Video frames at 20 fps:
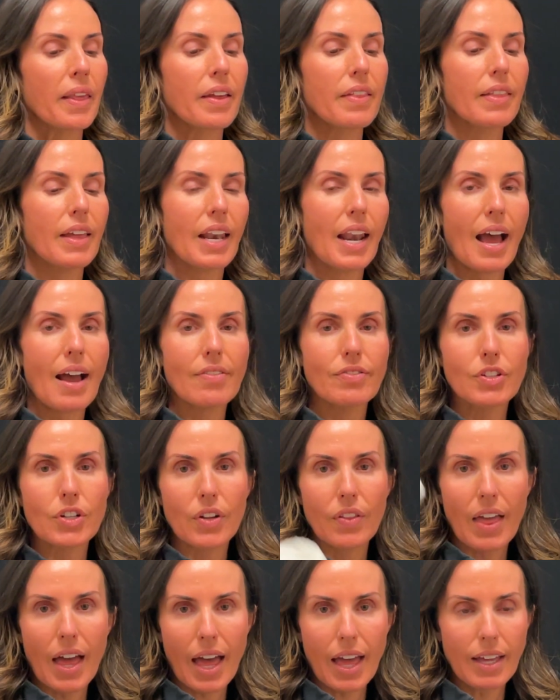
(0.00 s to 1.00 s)
Then after
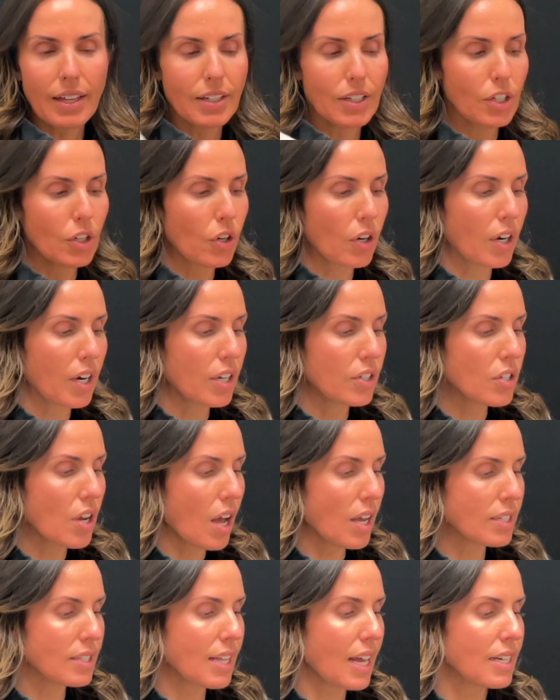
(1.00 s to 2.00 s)
that, you're gonna
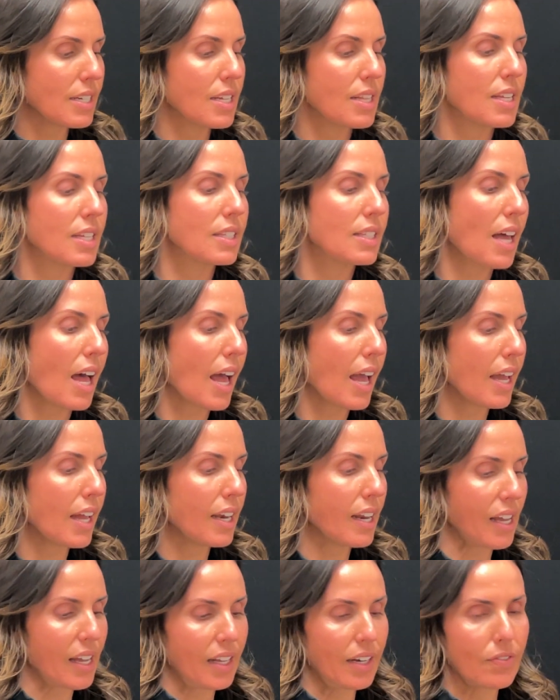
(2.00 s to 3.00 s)
toss that to the
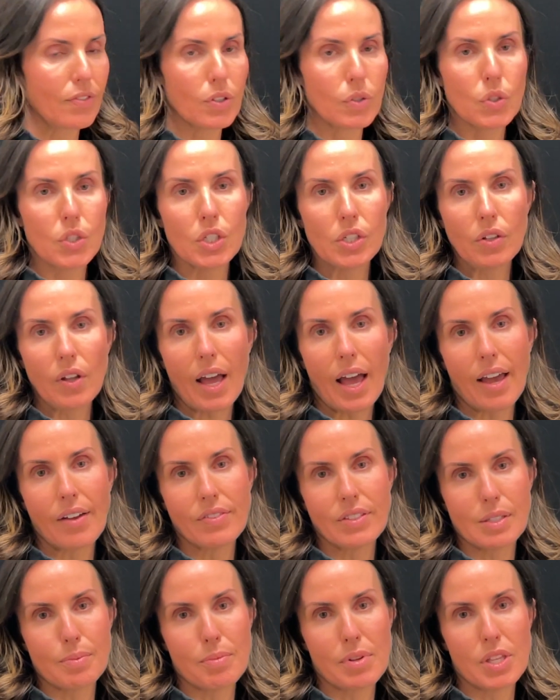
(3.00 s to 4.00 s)
side, and if you still have
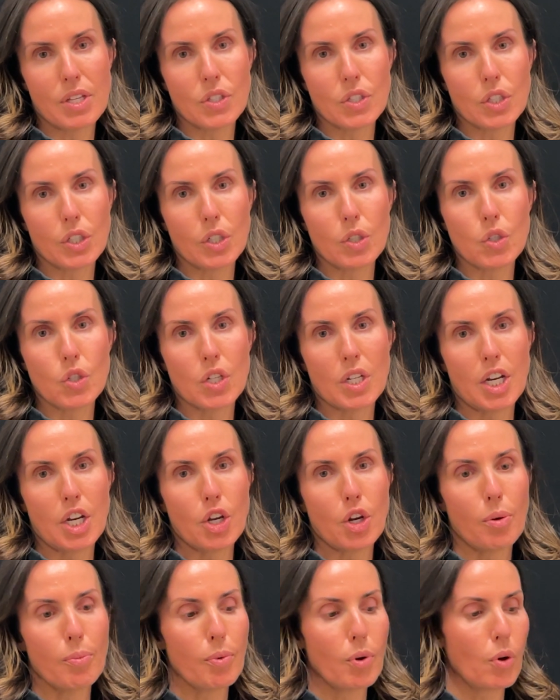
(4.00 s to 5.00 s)
some of the solution in
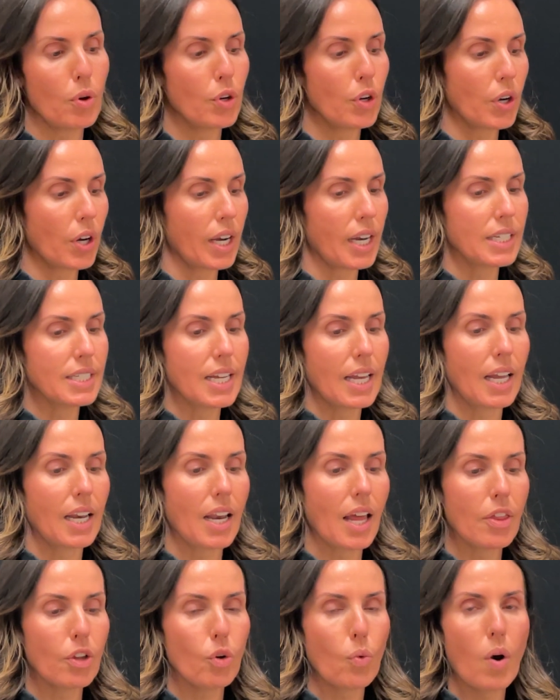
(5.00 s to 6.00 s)
your bowl, you're gonna take
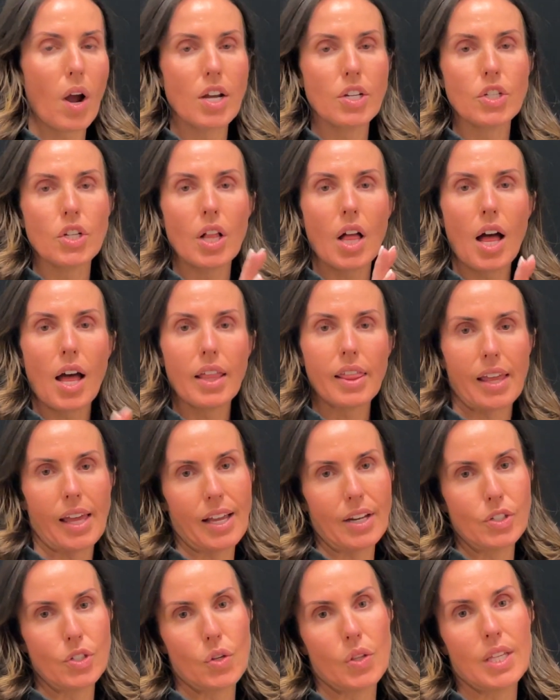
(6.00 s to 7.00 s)
another washcloth
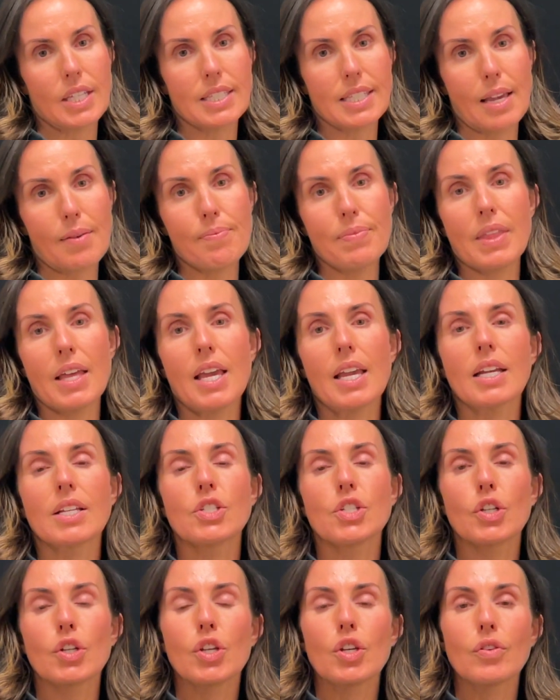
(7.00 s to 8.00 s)
and do the same thing
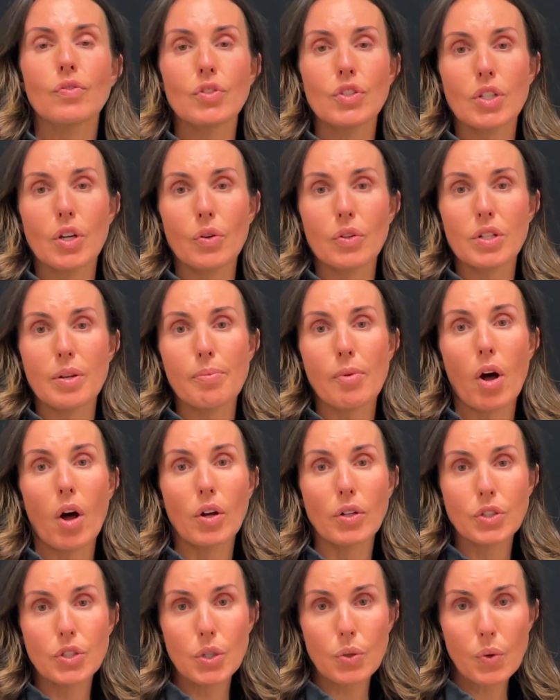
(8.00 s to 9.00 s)
until you've soaked up
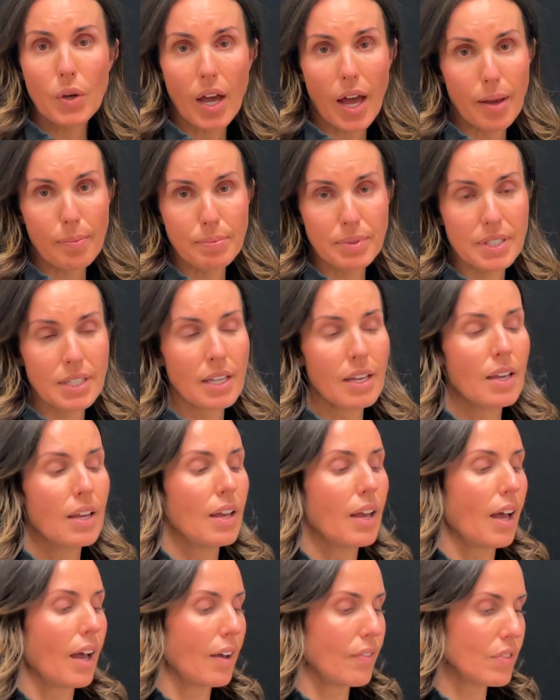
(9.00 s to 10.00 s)
all 2 cups
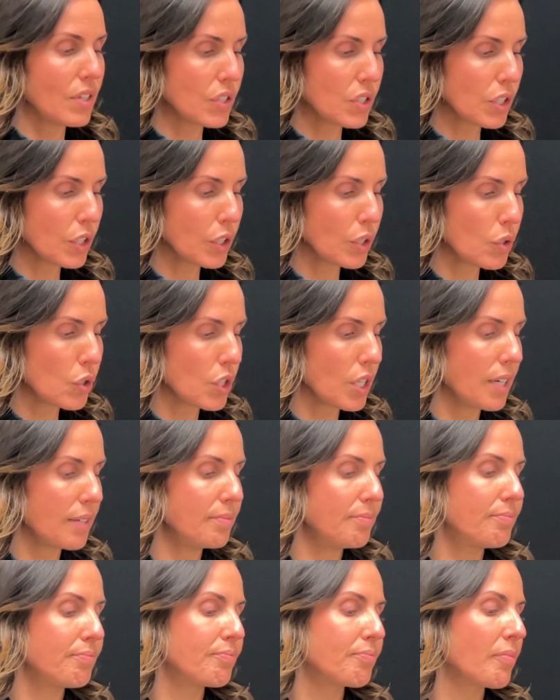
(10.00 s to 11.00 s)
of the
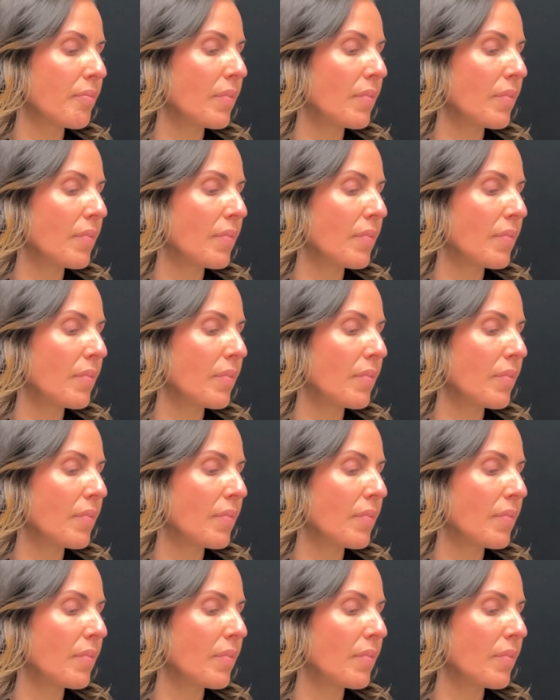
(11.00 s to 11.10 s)
solution.